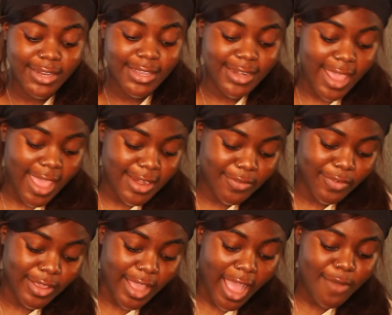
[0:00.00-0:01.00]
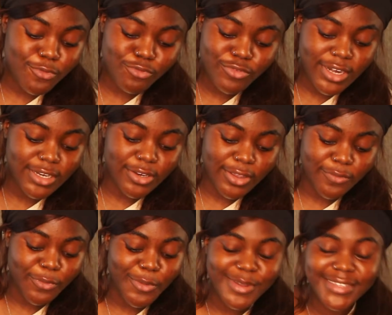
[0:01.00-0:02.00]
eaten anything. I'm really looking
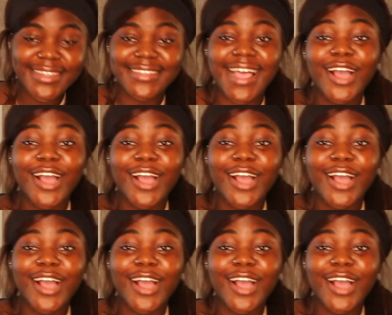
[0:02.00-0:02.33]
forward to this.